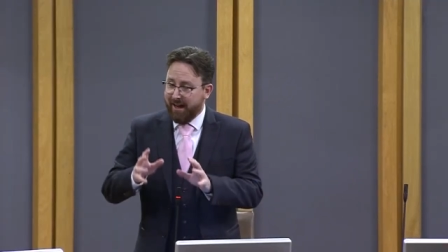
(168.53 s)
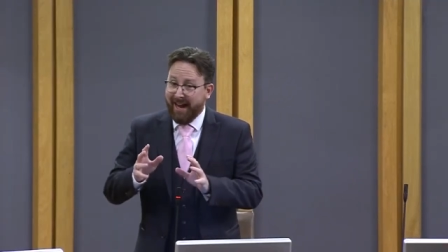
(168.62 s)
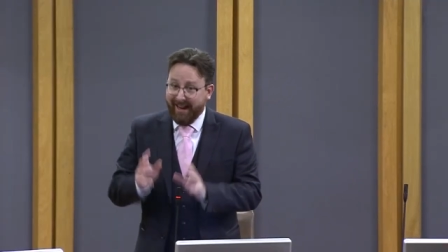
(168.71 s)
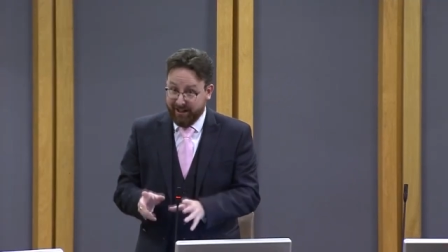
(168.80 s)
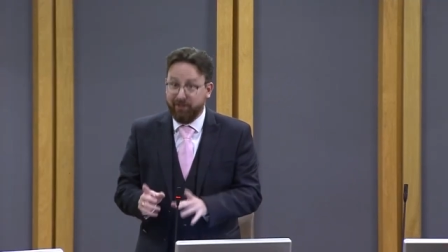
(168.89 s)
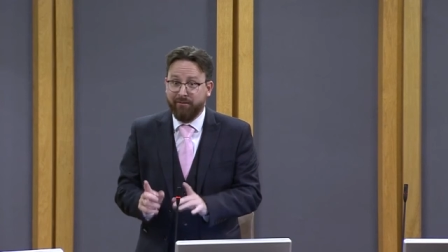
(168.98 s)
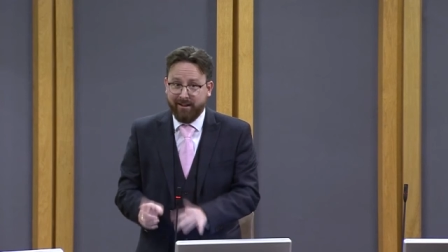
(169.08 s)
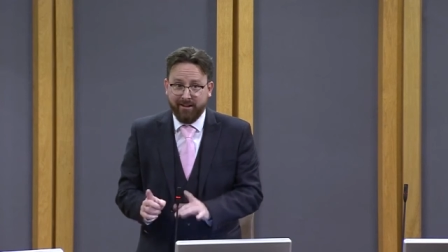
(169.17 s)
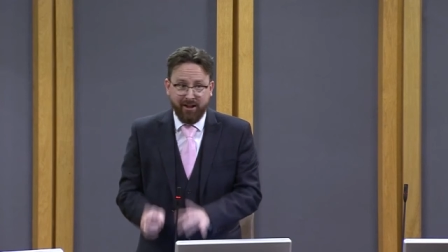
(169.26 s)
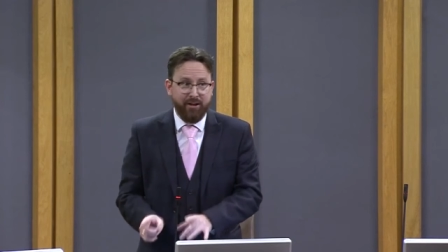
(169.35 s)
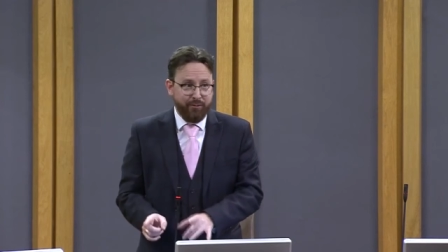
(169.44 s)

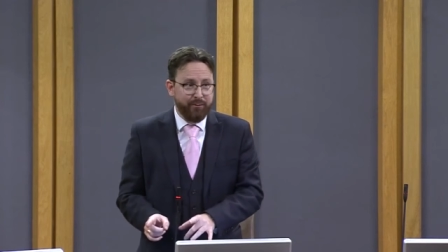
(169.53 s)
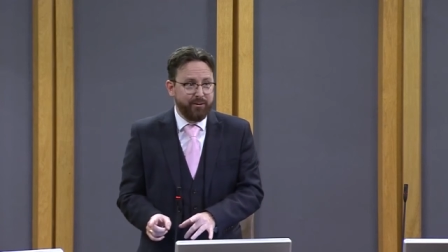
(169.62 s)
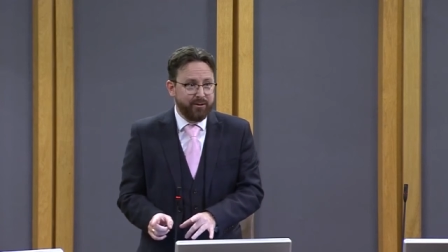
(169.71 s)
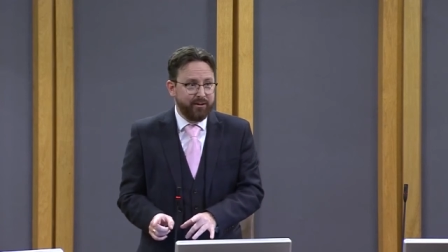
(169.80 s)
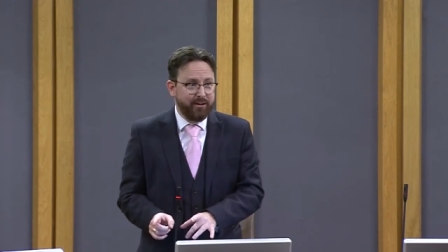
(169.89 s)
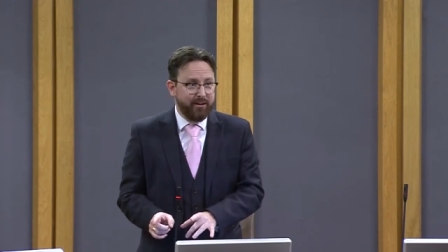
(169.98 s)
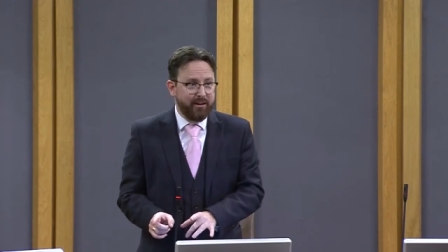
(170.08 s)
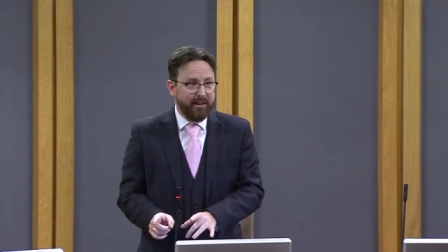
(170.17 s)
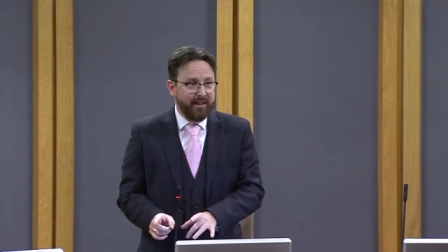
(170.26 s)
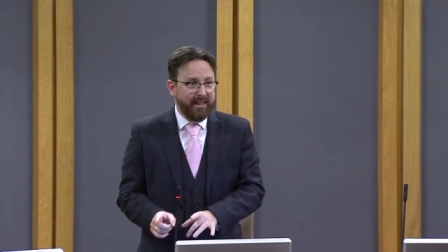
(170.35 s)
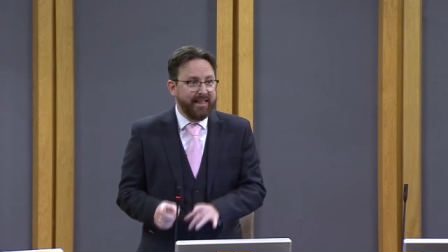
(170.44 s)
accurate news
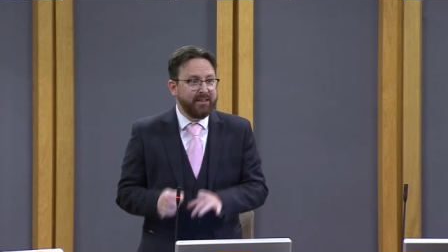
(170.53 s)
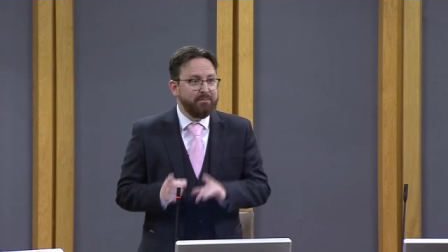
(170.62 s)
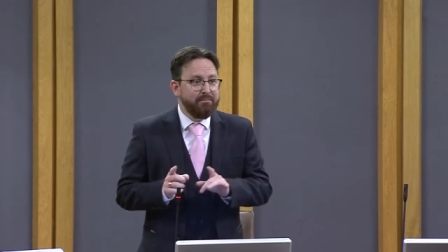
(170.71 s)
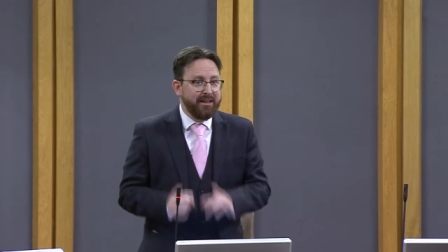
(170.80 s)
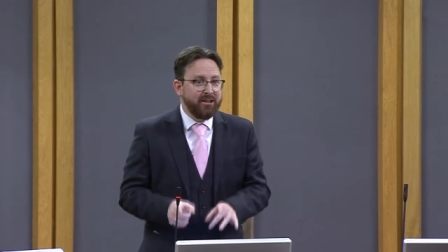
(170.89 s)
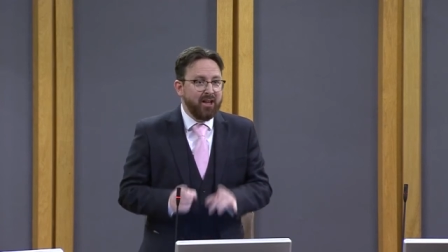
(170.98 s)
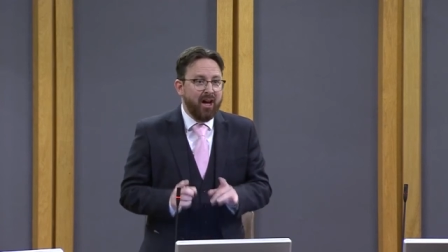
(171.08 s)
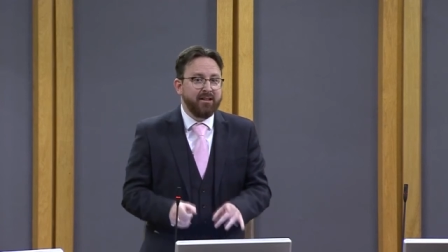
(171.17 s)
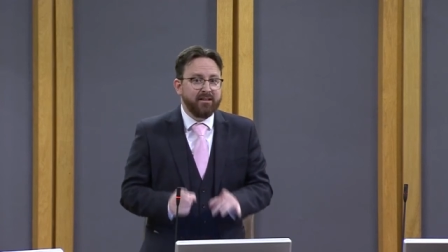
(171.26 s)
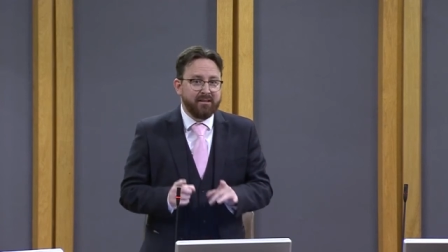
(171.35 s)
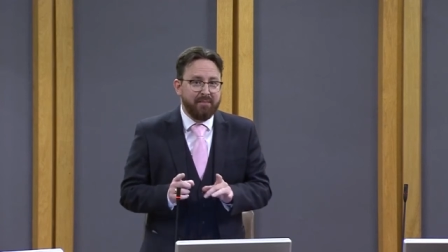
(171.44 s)
is much
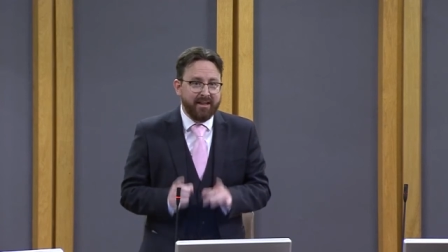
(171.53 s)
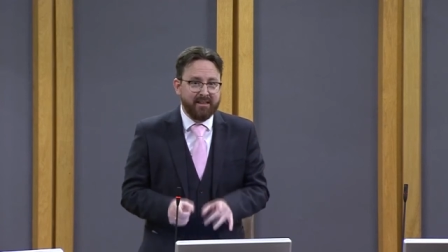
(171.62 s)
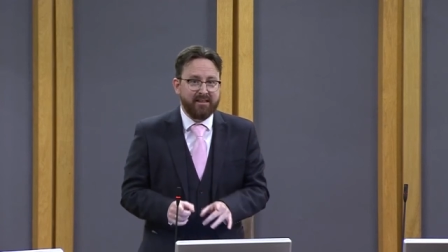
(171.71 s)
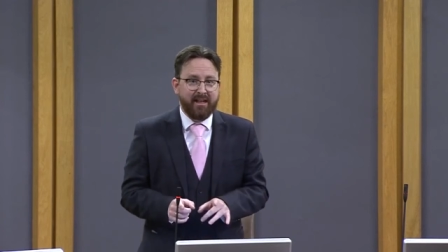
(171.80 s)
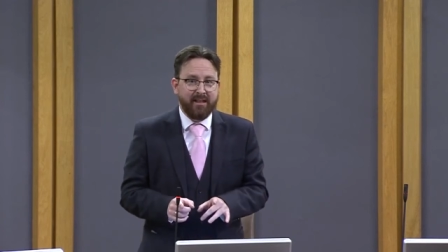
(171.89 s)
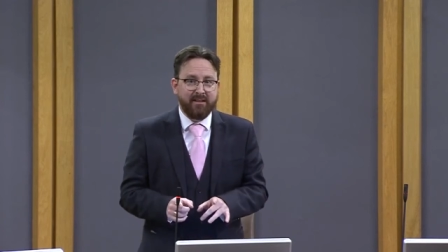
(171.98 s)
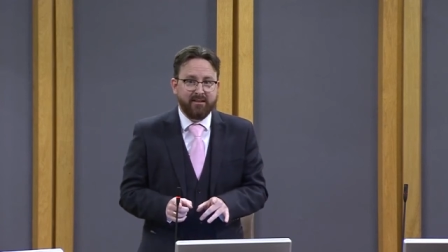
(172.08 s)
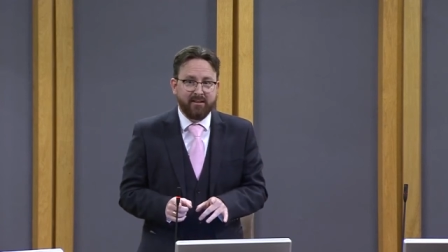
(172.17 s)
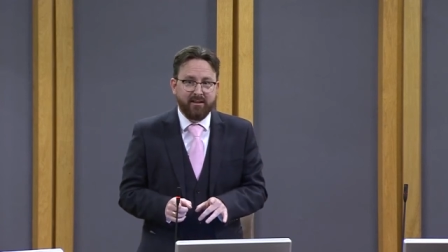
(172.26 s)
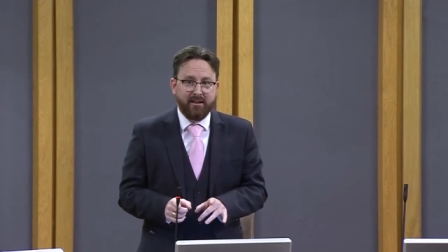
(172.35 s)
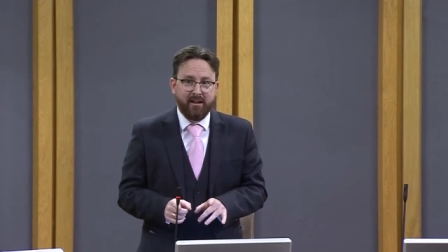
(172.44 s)
harder to
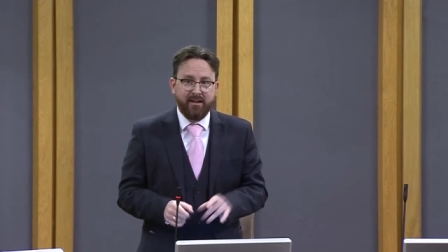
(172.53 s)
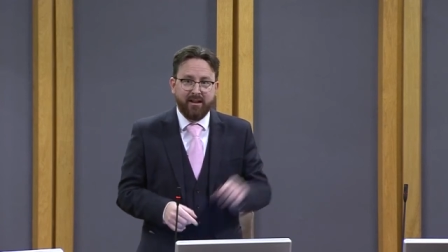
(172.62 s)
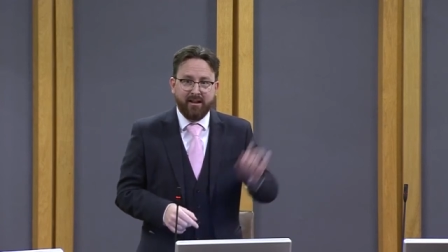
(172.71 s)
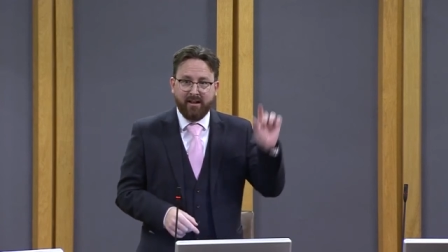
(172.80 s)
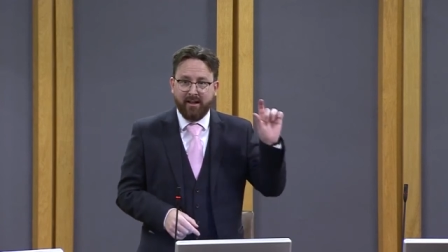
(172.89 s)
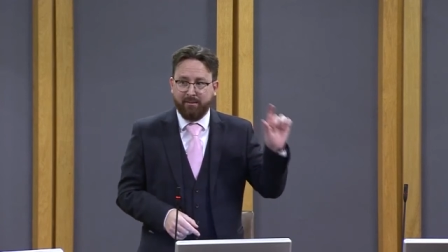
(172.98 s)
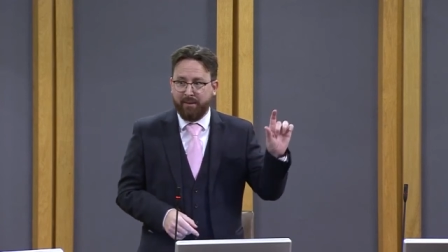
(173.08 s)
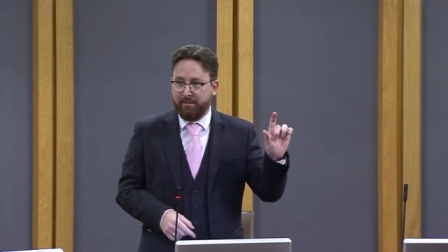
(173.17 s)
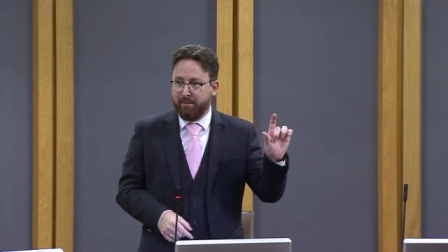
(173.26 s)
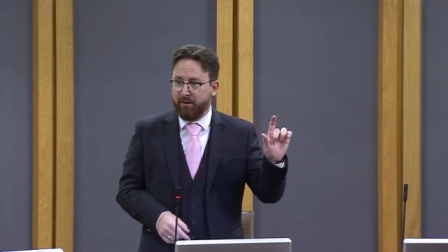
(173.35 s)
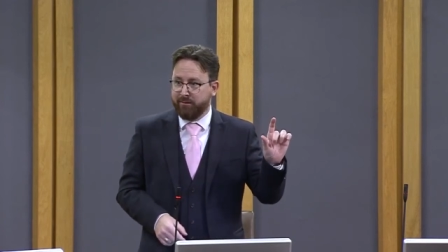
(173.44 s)
monetize than a
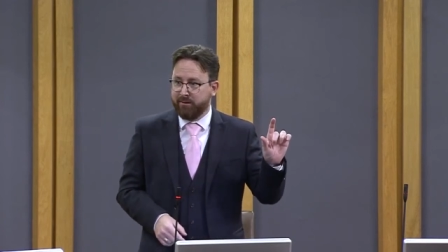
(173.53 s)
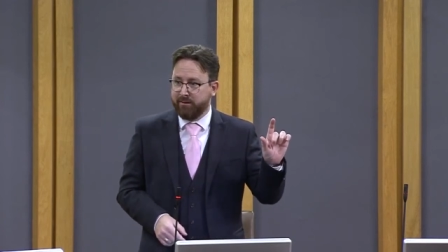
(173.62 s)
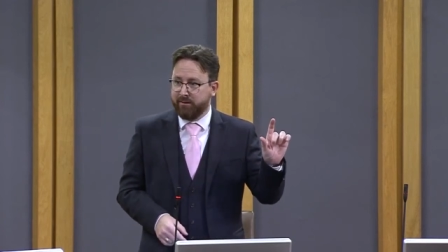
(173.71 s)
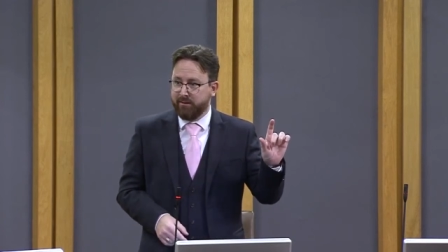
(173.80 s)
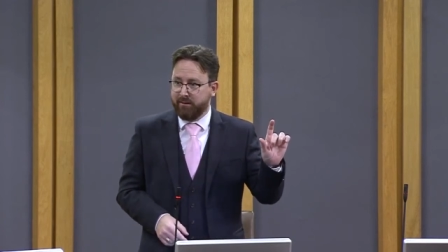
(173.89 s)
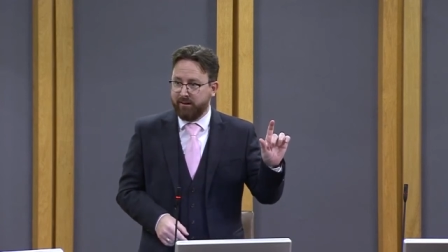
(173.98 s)
clickbait post.